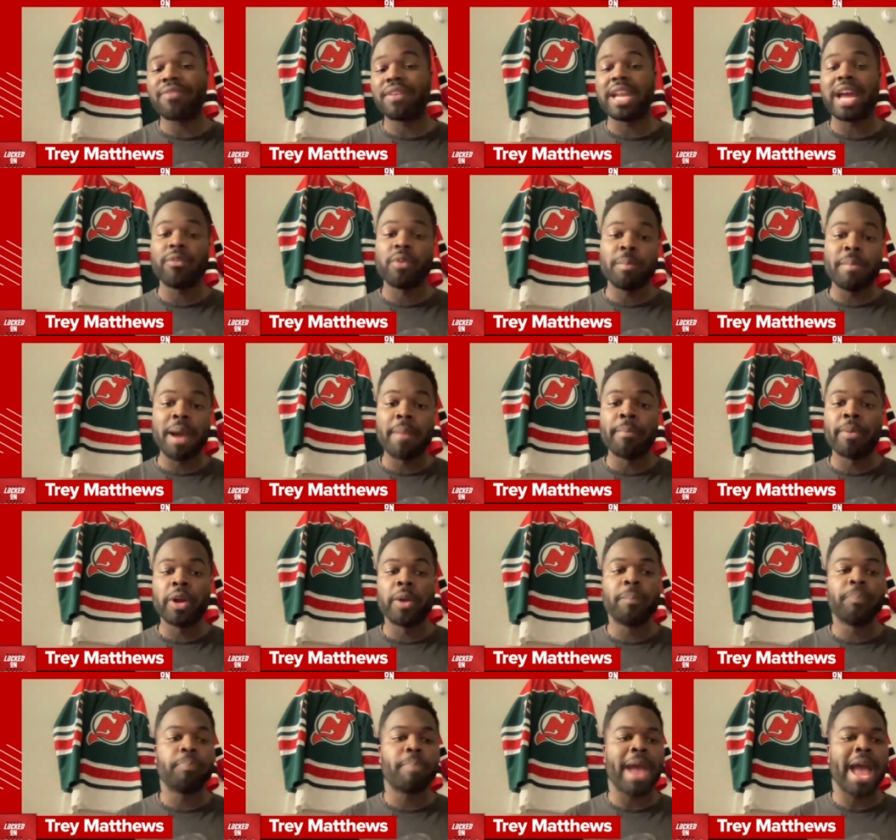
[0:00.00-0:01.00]
And I
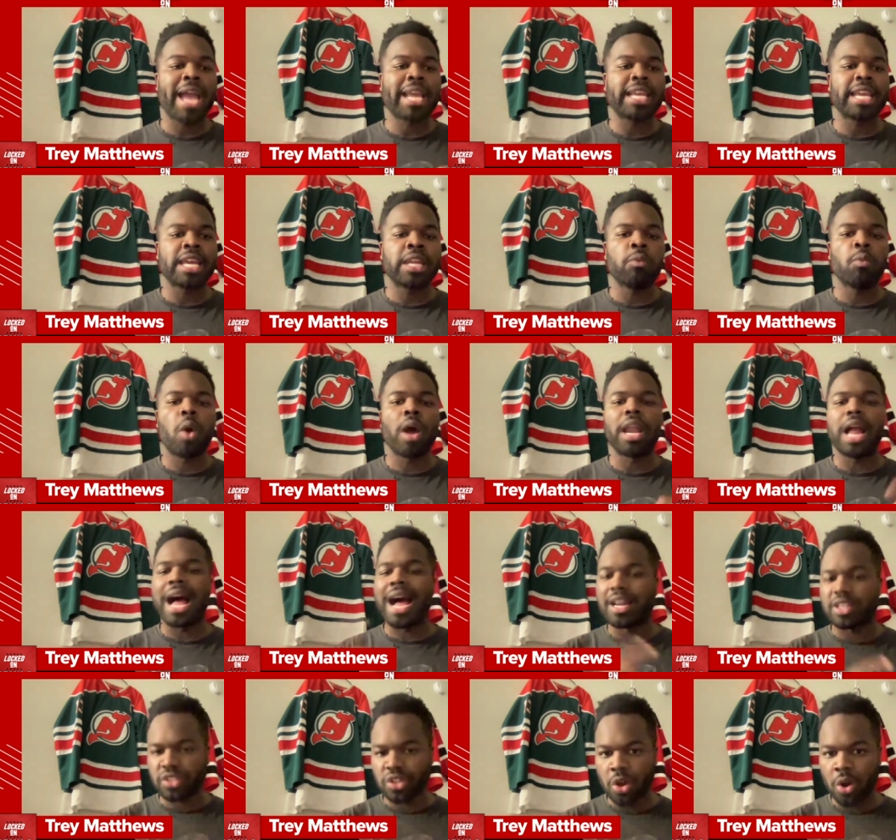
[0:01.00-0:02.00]
remember back in, what,
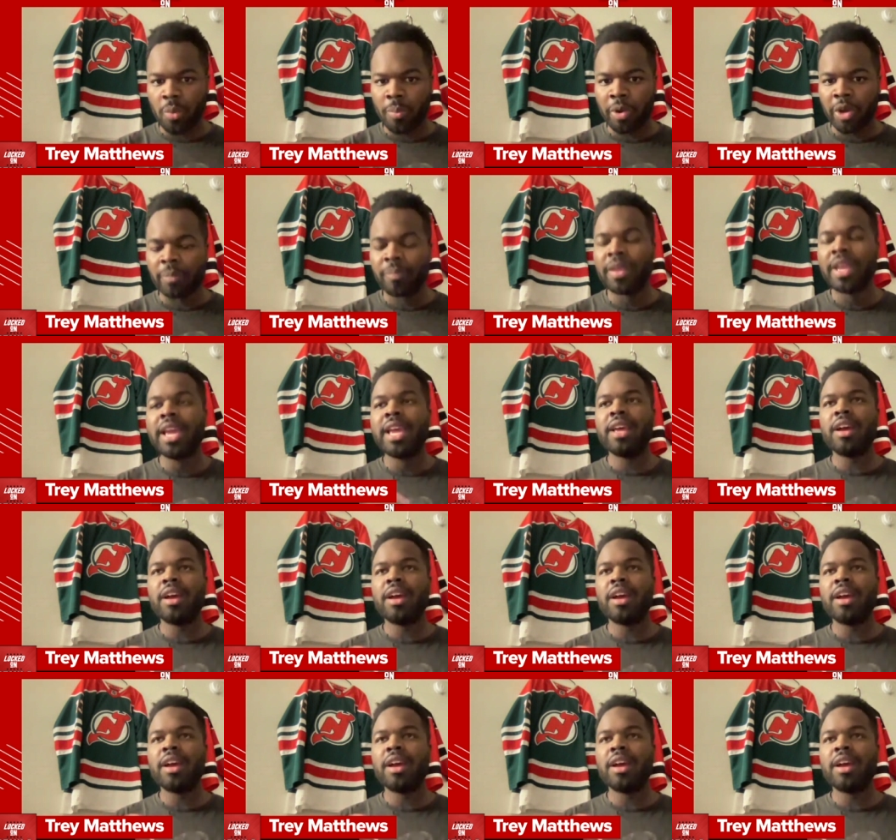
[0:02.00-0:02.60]
October,